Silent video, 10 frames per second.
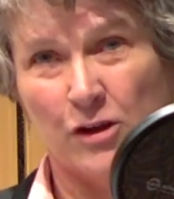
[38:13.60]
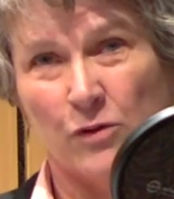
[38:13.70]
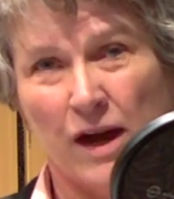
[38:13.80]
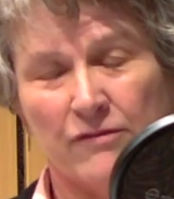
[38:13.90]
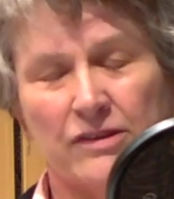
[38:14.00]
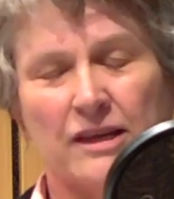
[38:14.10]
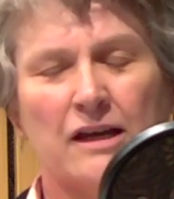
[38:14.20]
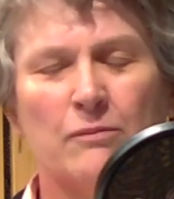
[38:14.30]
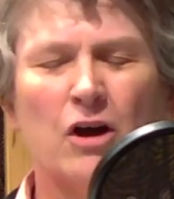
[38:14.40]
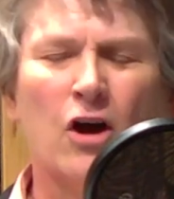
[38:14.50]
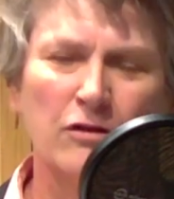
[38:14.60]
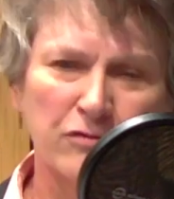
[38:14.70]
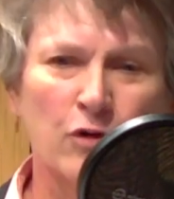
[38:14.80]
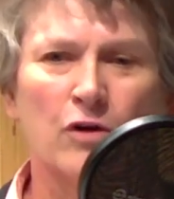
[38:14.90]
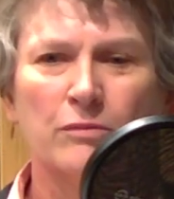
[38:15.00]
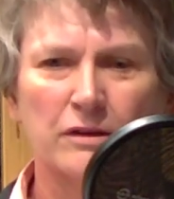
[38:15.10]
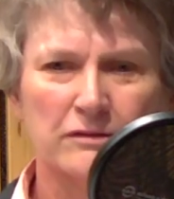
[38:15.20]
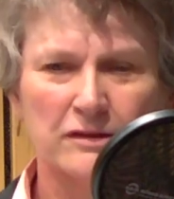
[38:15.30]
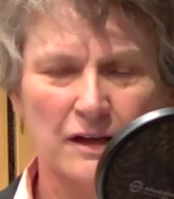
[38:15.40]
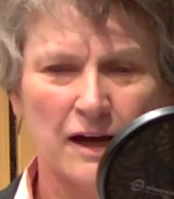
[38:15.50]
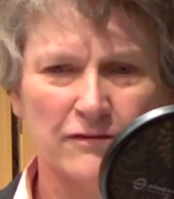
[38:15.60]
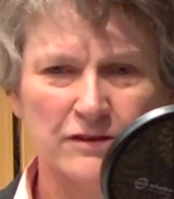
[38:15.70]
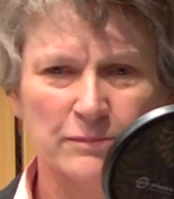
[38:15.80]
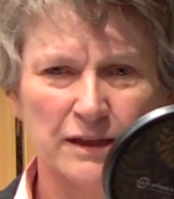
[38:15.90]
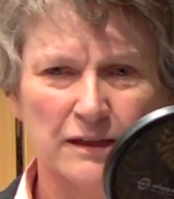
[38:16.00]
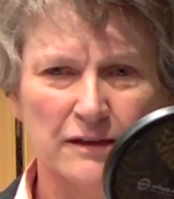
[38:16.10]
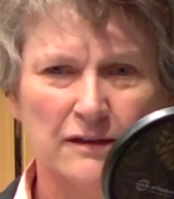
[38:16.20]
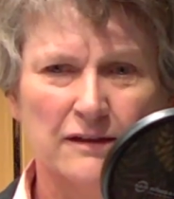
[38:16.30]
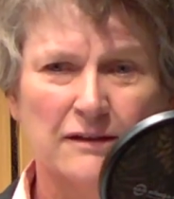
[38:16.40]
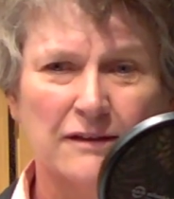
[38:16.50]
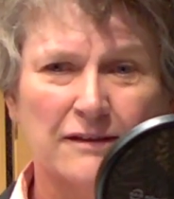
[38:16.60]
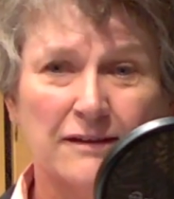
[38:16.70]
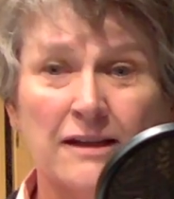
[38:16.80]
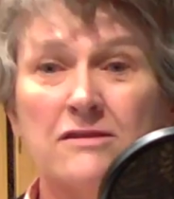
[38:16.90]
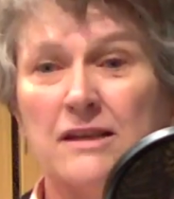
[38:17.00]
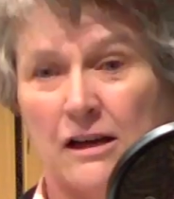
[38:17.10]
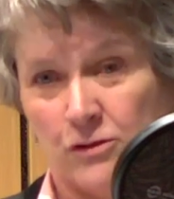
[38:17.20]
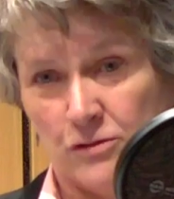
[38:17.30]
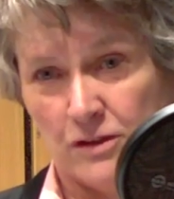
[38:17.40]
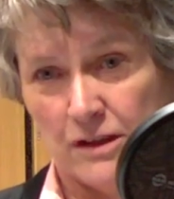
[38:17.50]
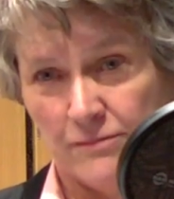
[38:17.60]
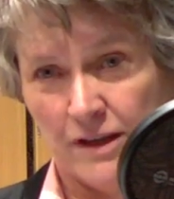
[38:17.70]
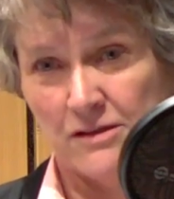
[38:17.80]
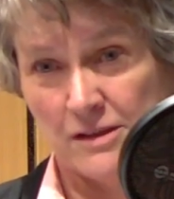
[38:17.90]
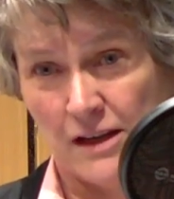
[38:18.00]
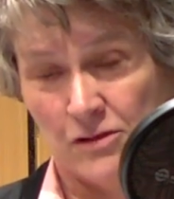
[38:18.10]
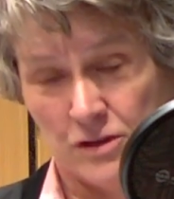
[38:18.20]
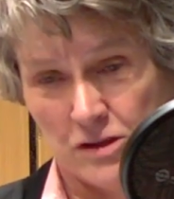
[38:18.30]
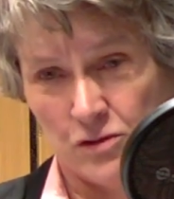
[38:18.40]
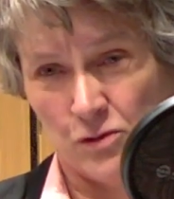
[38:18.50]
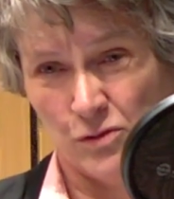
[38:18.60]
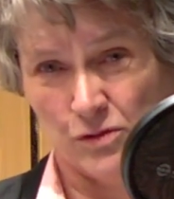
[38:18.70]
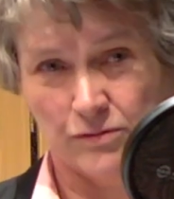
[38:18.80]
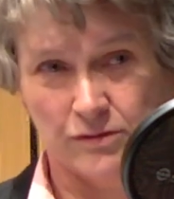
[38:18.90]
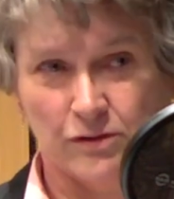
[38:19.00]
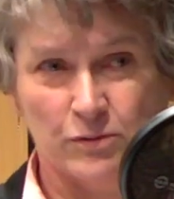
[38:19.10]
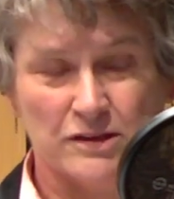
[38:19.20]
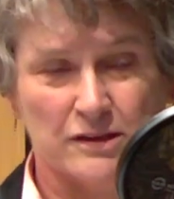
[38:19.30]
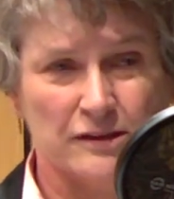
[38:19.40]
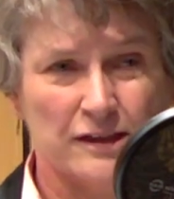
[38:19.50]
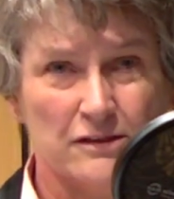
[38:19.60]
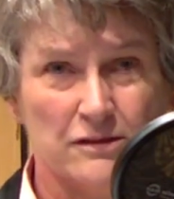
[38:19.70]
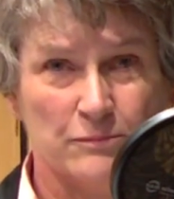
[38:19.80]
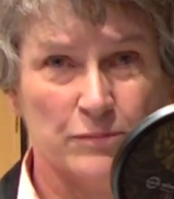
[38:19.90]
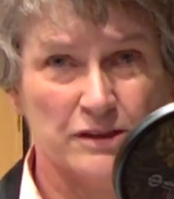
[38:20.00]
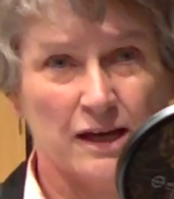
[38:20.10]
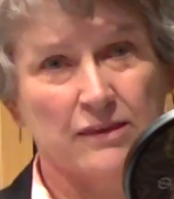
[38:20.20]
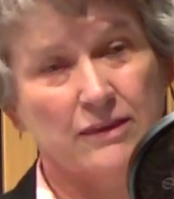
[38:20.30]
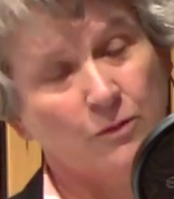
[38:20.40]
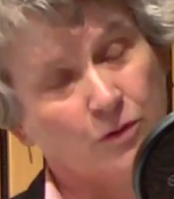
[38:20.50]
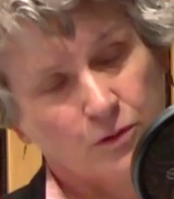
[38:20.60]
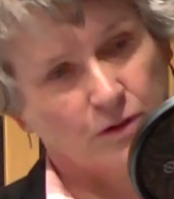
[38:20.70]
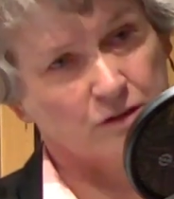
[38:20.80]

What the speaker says: have a think about how formal does it have to be in secondary school? Do we still need to pretend that we're going